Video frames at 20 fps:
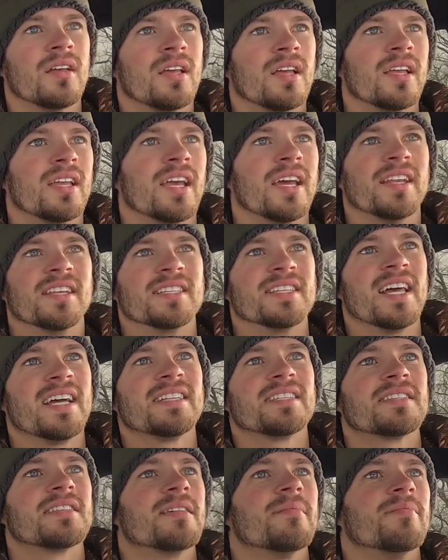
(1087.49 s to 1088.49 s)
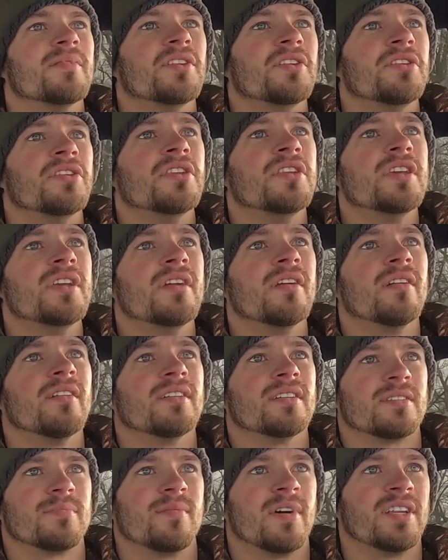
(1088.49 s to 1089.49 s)
Yeah, it does not slip near
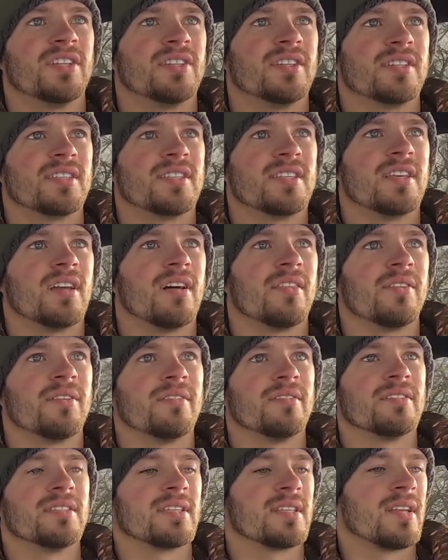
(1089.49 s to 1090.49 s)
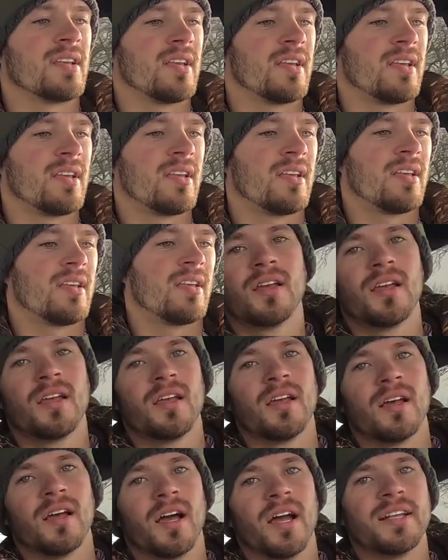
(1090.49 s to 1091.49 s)
as much as the others.
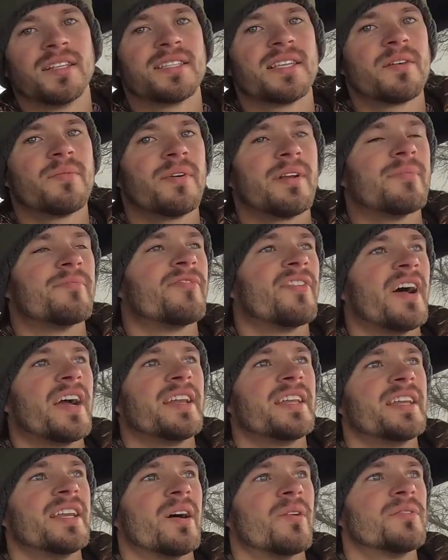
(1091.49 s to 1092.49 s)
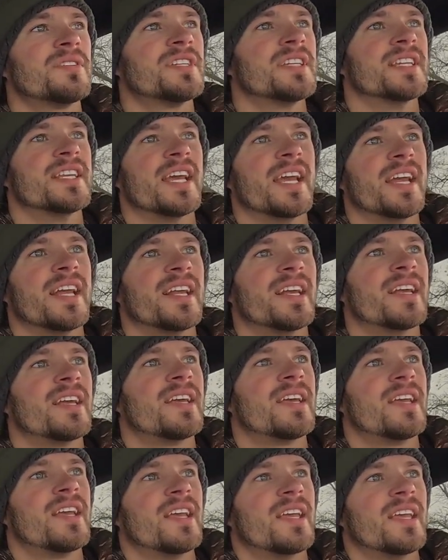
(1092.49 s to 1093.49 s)
I'd say what I'm finding out today
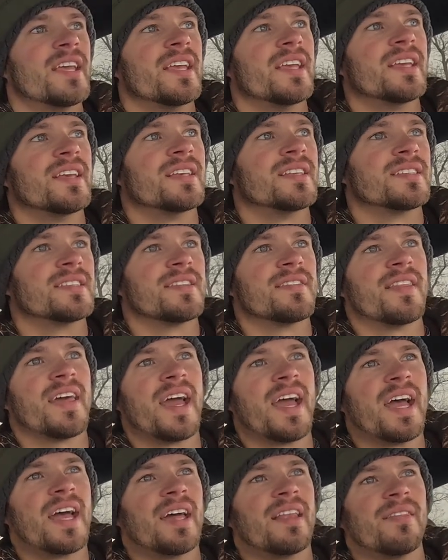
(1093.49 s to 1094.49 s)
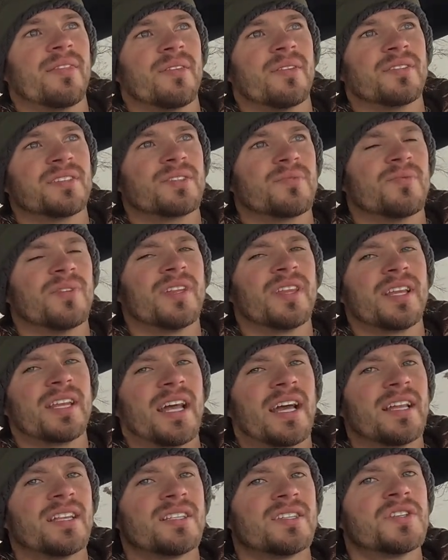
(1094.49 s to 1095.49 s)
is that there's really
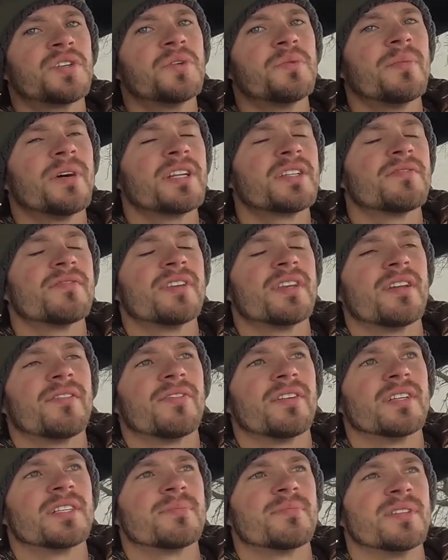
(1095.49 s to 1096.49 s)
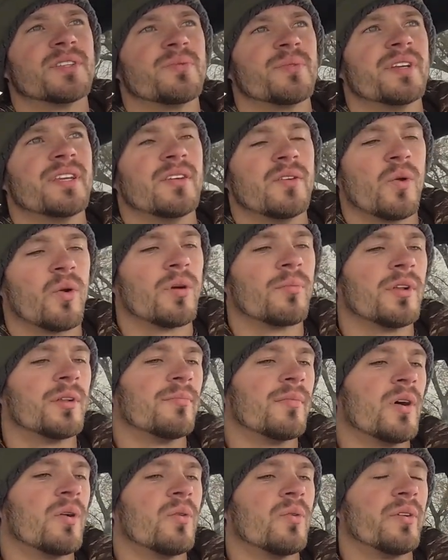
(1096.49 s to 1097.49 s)
not too much of a difference between normal
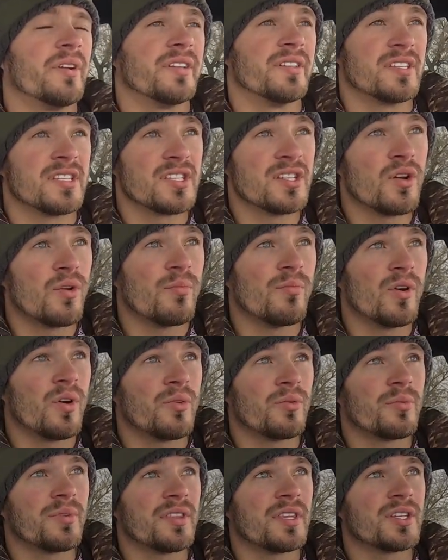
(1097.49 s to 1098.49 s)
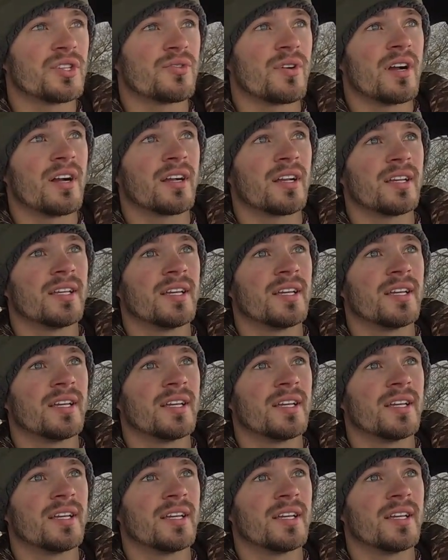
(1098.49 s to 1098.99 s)
mode and snow mode with the truck,